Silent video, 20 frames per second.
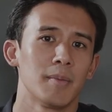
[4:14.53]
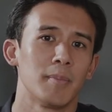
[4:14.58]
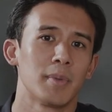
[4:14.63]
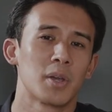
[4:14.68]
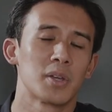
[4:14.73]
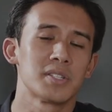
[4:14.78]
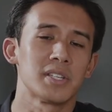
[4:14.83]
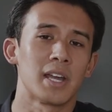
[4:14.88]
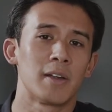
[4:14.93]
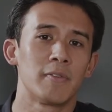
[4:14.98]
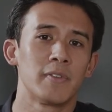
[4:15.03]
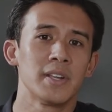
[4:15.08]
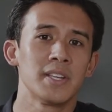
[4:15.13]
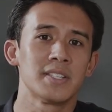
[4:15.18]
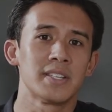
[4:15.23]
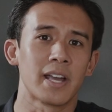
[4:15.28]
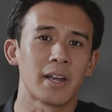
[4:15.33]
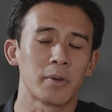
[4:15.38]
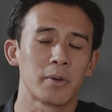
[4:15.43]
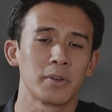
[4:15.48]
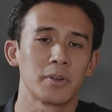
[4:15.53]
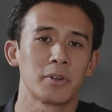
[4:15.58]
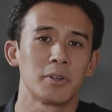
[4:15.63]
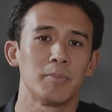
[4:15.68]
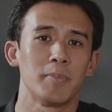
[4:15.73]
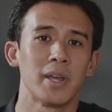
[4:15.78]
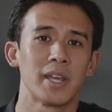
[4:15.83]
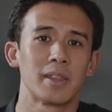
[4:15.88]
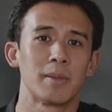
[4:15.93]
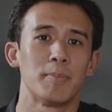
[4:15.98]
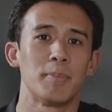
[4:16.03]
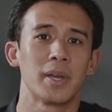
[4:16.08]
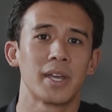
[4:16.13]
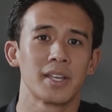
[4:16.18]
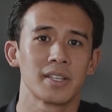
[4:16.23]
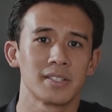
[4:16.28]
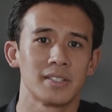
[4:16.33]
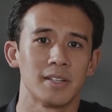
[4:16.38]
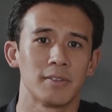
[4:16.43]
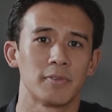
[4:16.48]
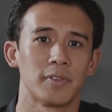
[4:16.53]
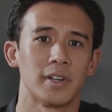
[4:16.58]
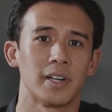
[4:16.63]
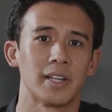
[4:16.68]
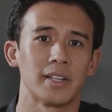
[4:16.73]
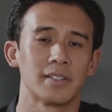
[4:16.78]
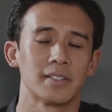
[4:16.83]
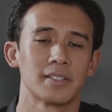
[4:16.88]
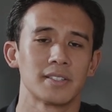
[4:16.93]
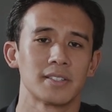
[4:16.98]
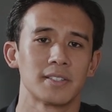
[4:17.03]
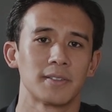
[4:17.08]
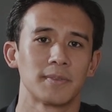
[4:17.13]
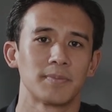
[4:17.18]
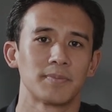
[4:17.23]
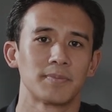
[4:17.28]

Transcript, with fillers: because every second could make the biggest difference.